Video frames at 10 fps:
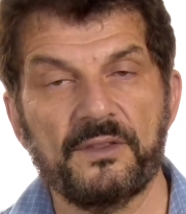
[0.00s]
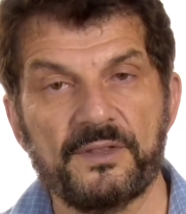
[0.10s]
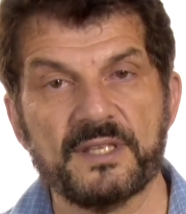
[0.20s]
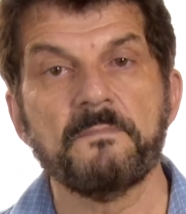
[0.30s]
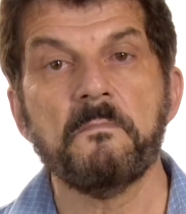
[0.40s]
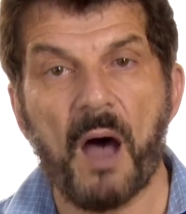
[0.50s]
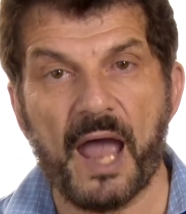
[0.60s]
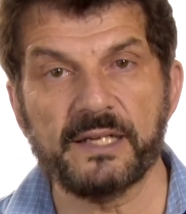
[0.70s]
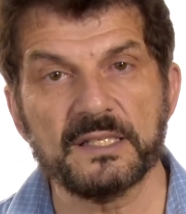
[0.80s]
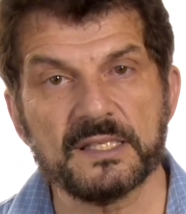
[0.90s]
This
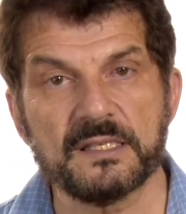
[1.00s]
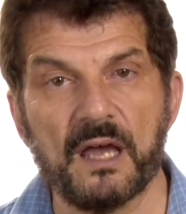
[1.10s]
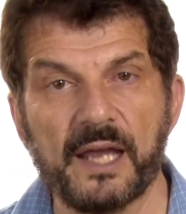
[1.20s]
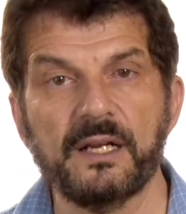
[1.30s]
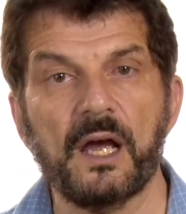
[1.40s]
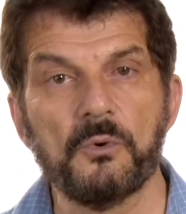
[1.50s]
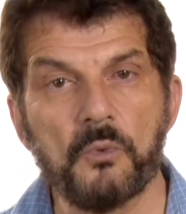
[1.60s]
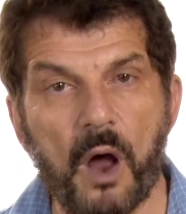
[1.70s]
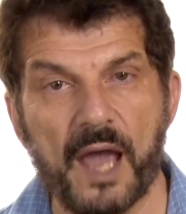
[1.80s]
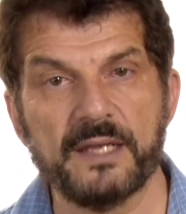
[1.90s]
minus sign
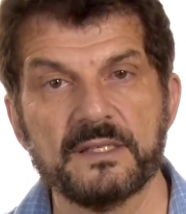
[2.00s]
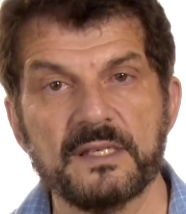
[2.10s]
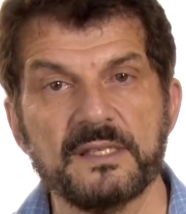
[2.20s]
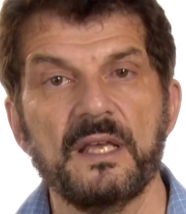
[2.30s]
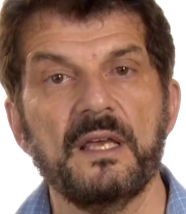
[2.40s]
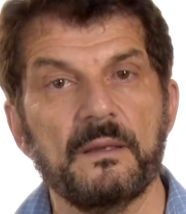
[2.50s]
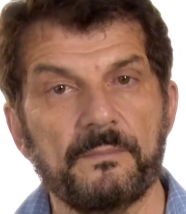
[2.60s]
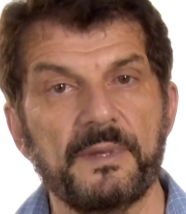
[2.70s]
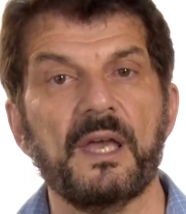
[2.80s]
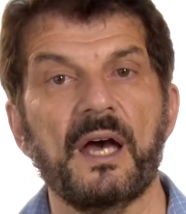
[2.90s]
arises
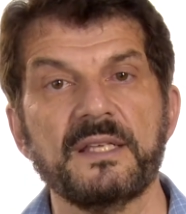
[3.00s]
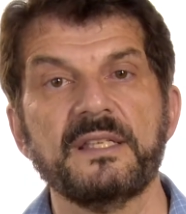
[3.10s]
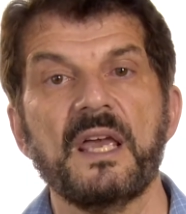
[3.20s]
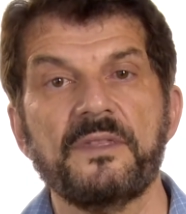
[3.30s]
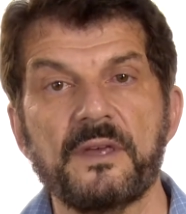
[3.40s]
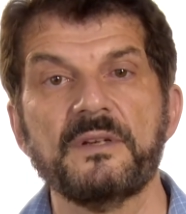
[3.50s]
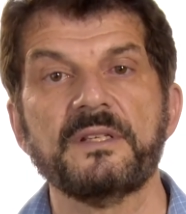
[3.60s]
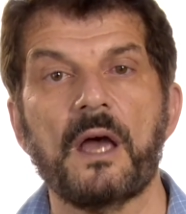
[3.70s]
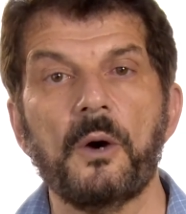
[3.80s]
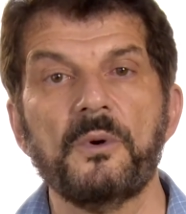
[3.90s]
because there is
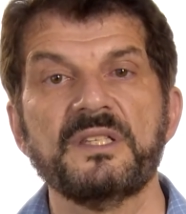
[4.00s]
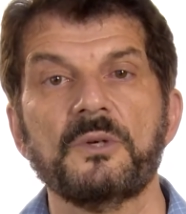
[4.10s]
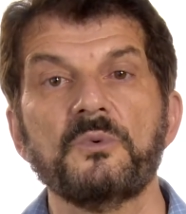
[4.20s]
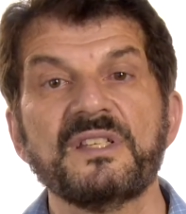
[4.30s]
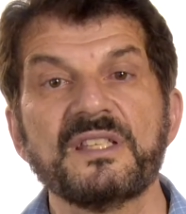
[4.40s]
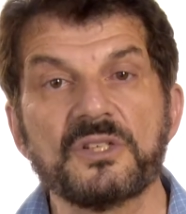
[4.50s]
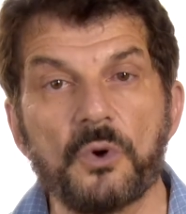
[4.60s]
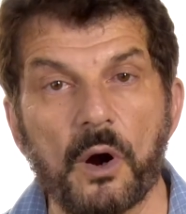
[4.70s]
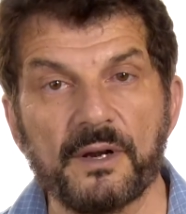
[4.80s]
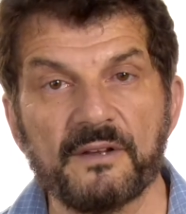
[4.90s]
always a
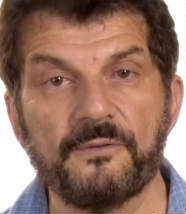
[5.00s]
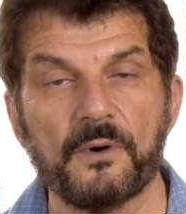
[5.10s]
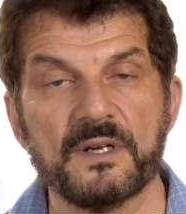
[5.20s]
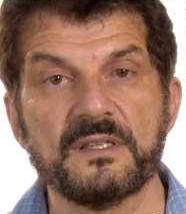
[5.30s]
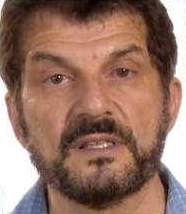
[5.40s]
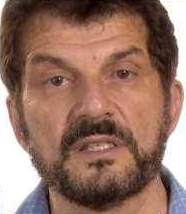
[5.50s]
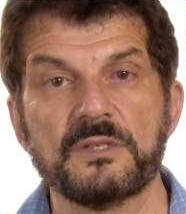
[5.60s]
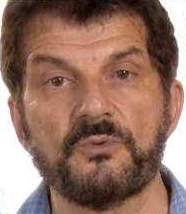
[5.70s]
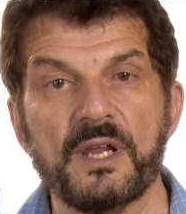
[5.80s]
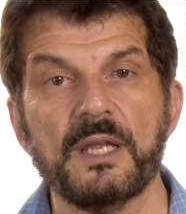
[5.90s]
restoring force. The
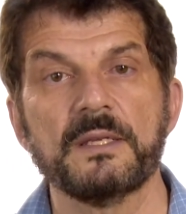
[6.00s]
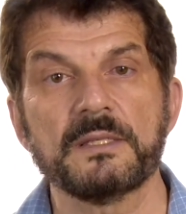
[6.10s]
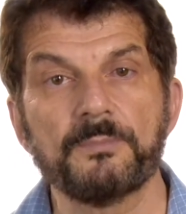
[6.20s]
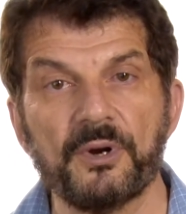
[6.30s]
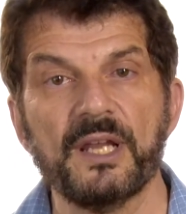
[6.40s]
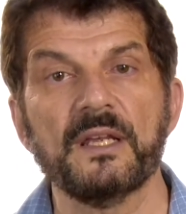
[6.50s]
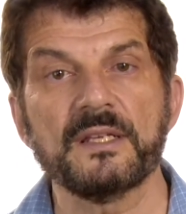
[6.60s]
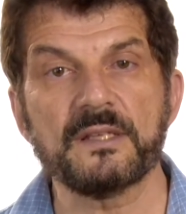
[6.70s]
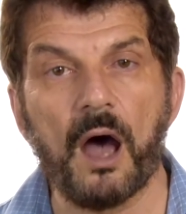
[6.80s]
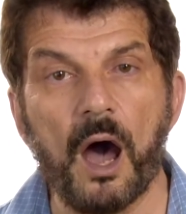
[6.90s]
spring
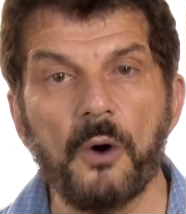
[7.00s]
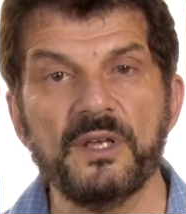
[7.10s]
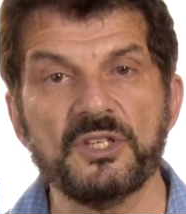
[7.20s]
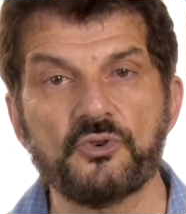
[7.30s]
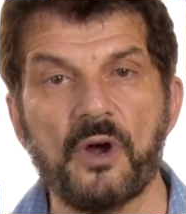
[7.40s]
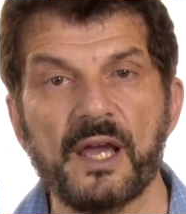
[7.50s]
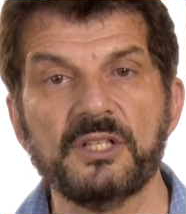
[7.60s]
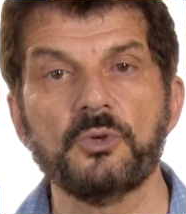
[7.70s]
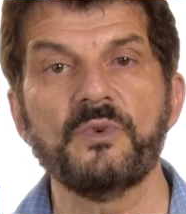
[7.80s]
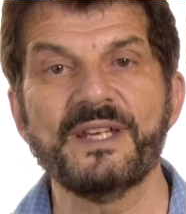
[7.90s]
is always trying
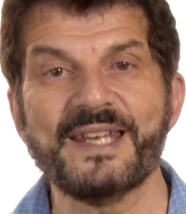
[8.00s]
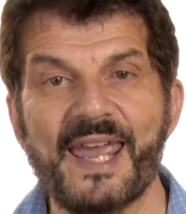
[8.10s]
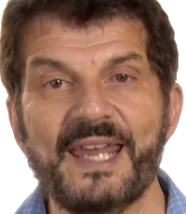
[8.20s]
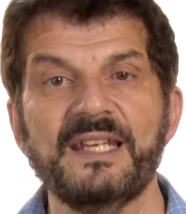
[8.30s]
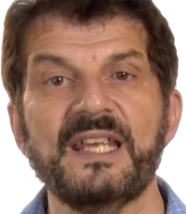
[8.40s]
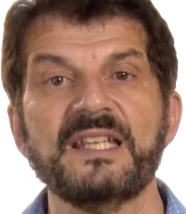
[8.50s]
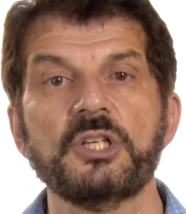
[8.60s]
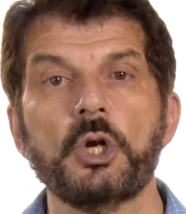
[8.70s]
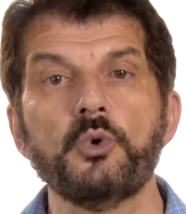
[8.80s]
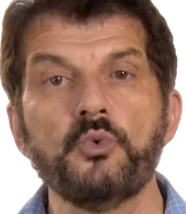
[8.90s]
to retain its
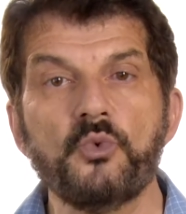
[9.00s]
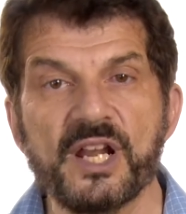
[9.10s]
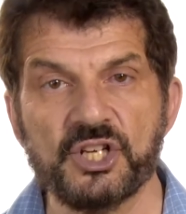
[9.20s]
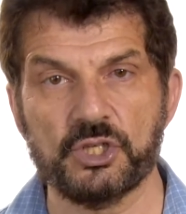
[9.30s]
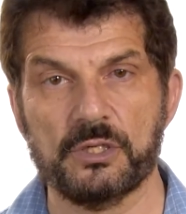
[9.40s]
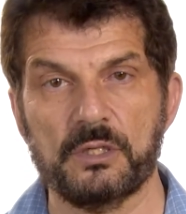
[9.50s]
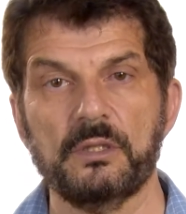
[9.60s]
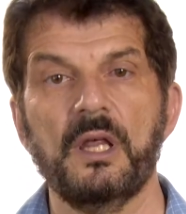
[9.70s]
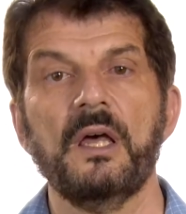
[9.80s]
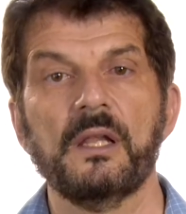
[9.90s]

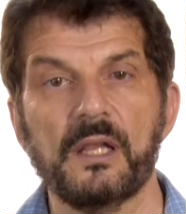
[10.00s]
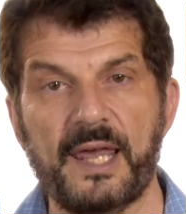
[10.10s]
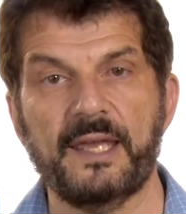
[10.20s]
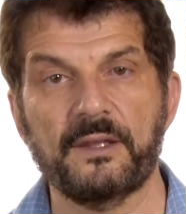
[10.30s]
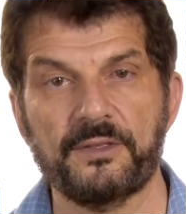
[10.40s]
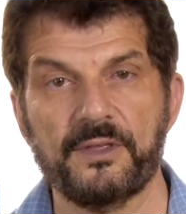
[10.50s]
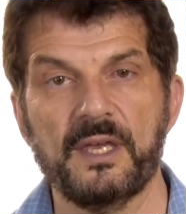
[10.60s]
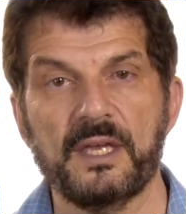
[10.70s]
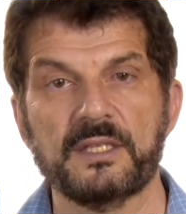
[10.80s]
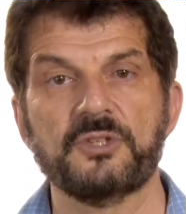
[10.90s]
original length.
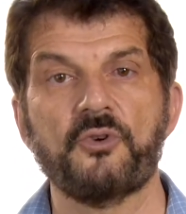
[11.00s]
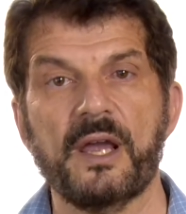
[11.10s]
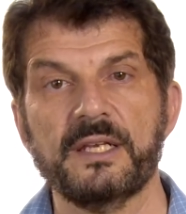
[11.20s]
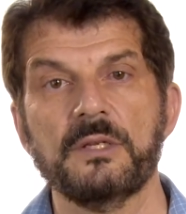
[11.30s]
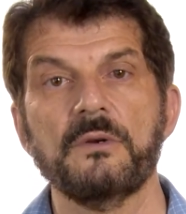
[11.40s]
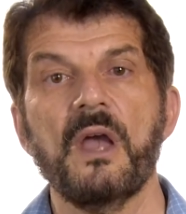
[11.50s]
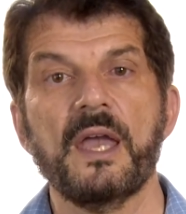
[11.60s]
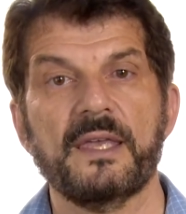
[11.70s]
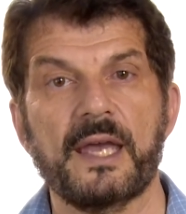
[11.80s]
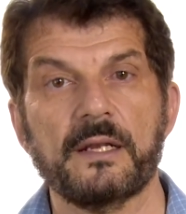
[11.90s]
It's trying to
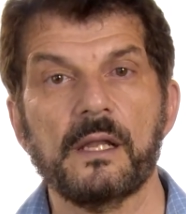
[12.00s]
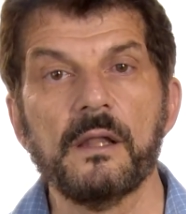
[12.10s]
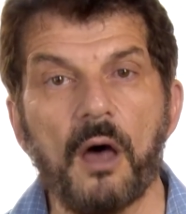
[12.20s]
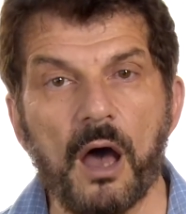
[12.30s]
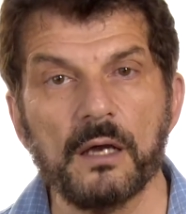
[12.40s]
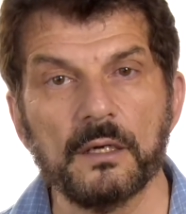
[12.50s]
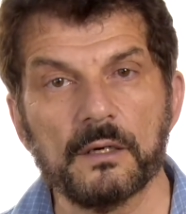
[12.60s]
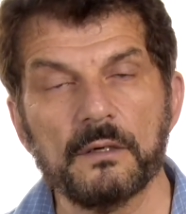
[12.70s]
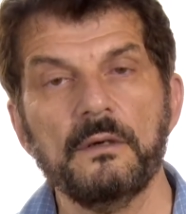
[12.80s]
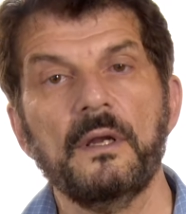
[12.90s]
get
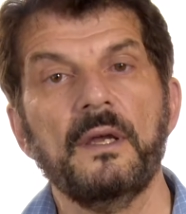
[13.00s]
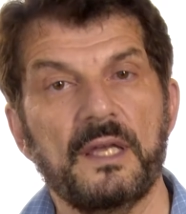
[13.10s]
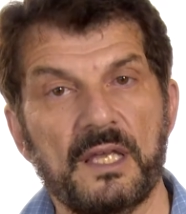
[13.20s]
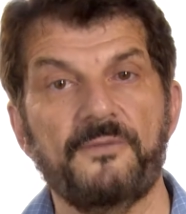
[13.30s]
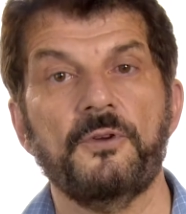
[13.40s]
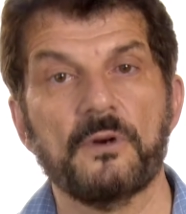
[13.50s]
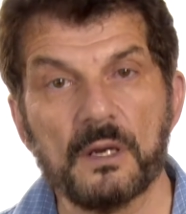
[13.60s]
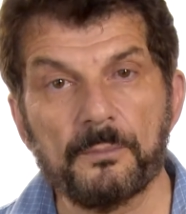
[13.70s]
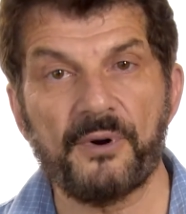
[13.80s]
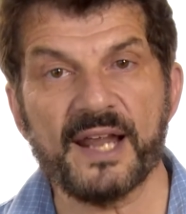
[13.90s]
longer if you're
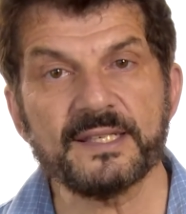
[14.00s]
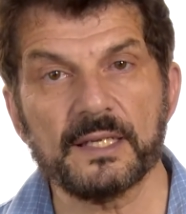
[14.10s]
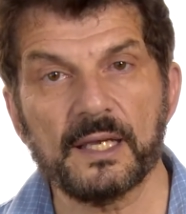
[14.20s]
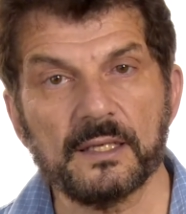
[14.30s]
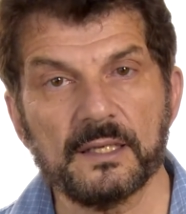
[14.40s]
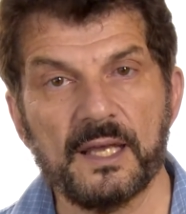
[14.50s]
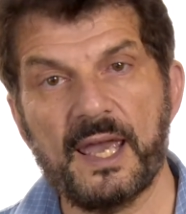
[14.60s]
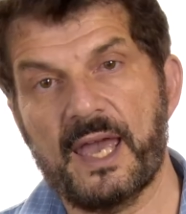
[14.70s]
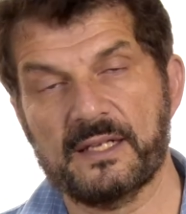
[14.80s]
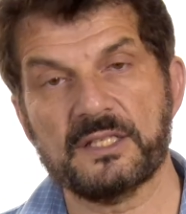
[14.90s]
compressing it,
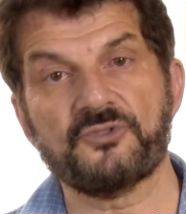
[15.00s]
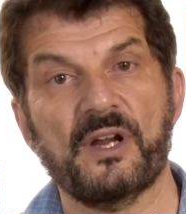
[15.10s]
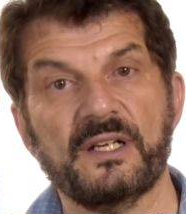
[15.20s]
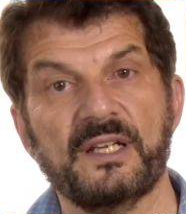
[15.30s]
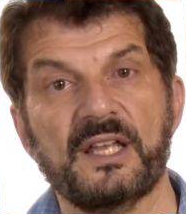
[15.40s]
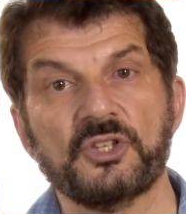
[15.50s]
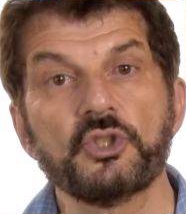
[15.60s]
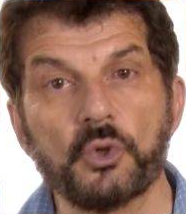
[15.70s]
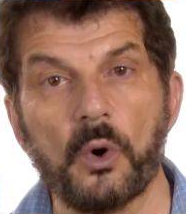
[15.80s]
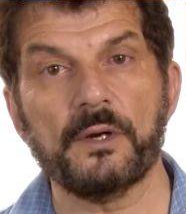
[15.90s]
and it's trying to get
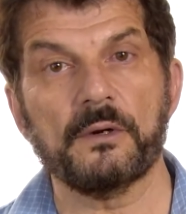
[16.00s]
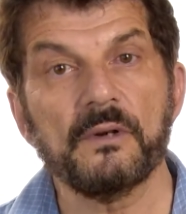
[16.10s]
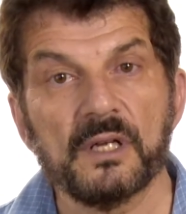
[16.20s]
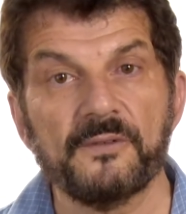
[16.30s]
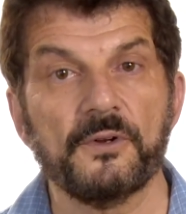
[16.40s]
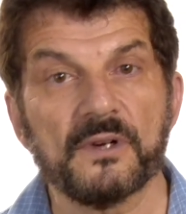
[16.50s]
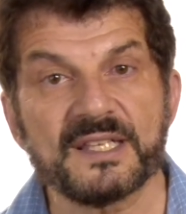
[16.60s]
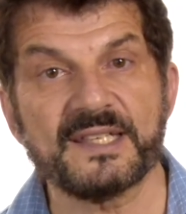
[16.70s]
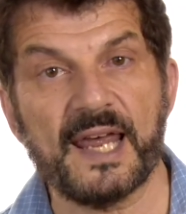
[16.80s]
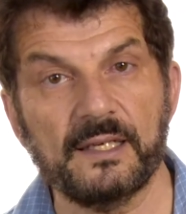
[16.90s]
shorter if you're
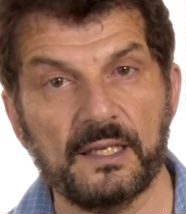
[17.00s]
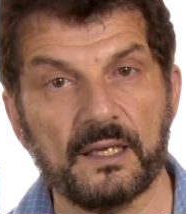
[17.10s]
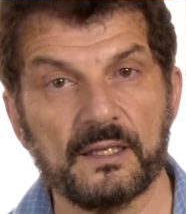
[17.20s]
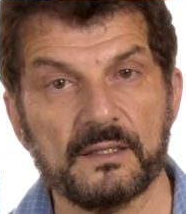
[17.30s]
extending it.